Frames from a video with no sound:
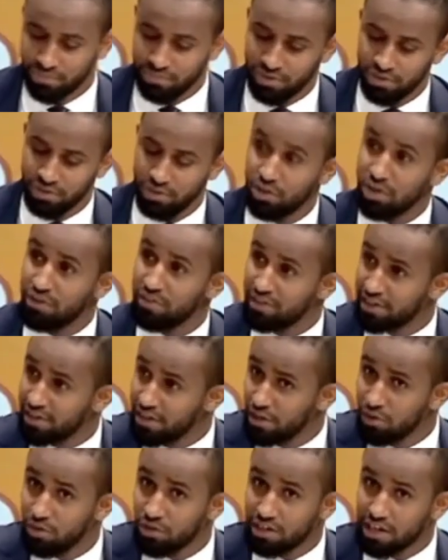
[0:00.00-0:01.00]
You have
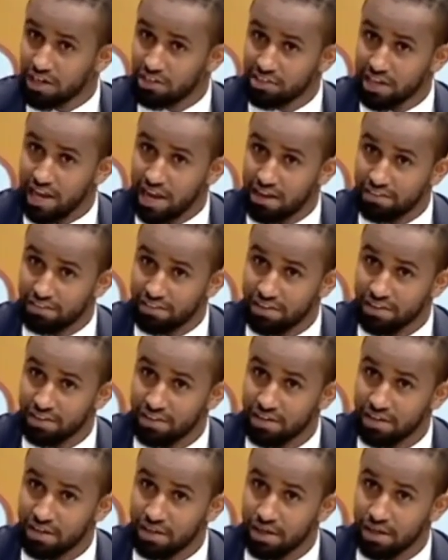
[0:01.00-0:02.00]
agreed with Council Havi
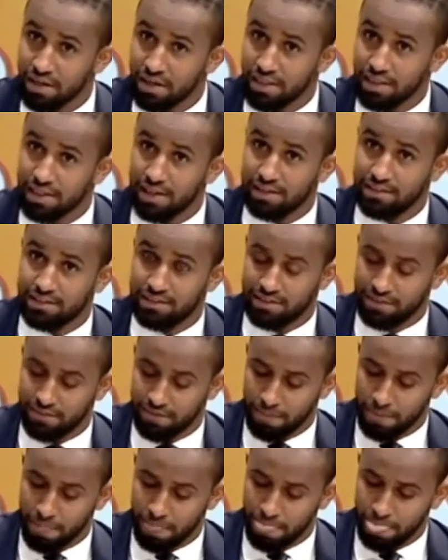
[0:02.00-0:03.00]
that
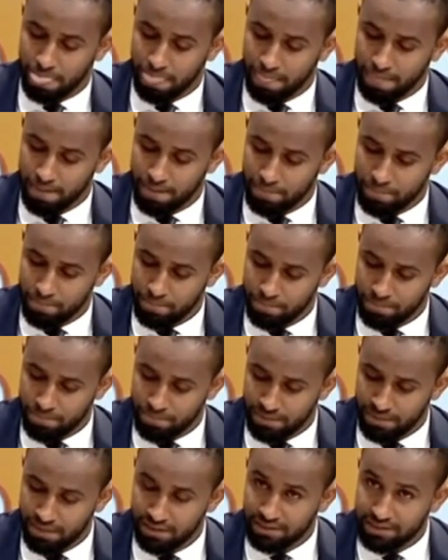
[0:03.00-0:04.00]

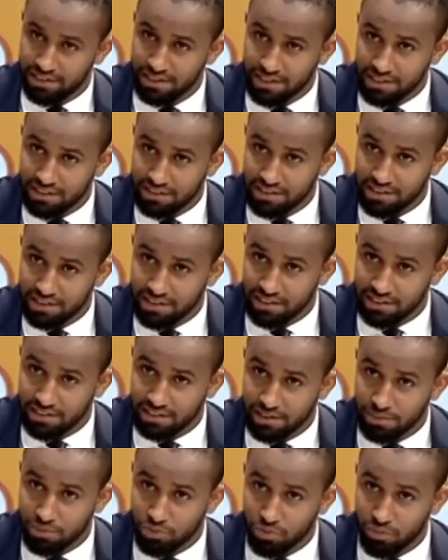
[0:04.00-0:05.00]
the Interior CS,
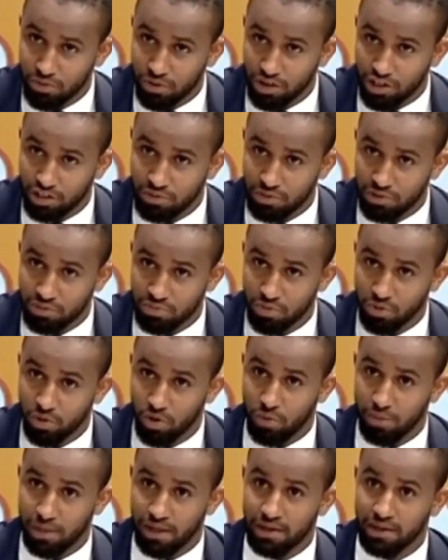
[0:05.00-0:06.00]
Kipchumba Onesmus
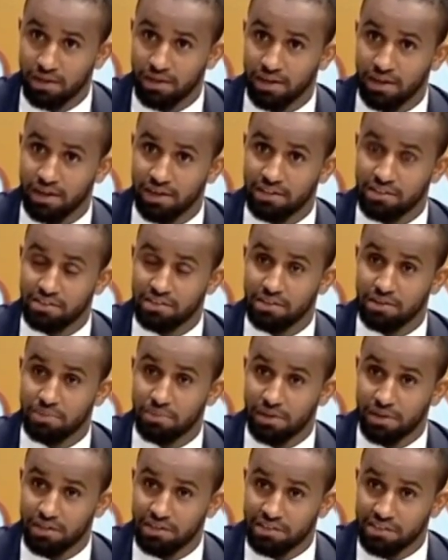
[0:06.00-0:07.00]
Murkomen, and his
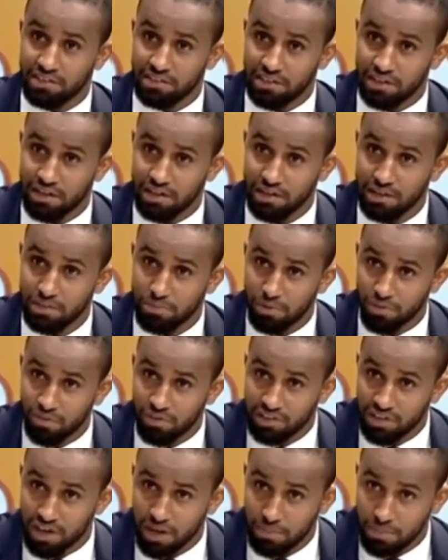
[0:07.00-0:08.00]
predecessor,
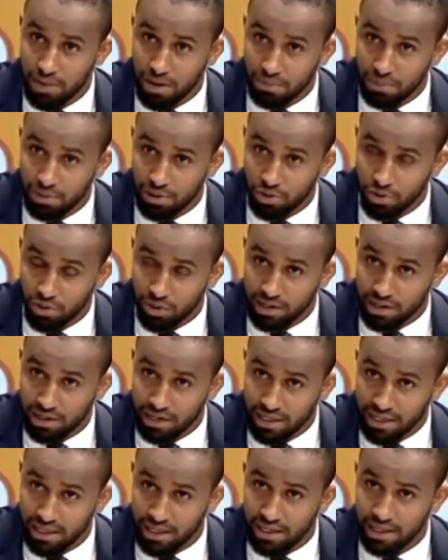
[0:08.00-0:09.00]
Professor Abraham Kithure
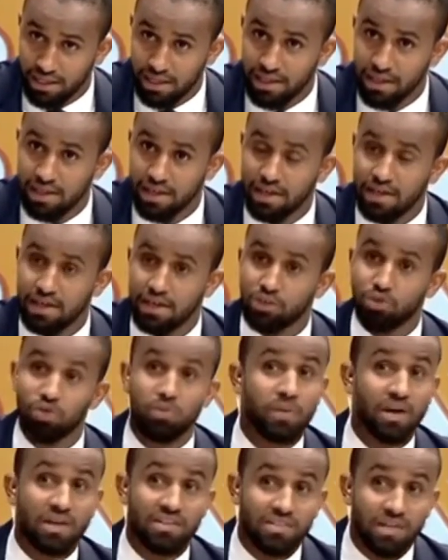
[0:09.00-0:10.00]
Kindiki, should
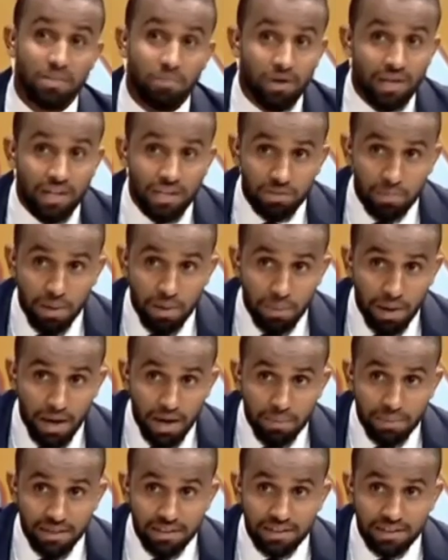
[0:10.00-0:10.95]
be answerable here by Parliament.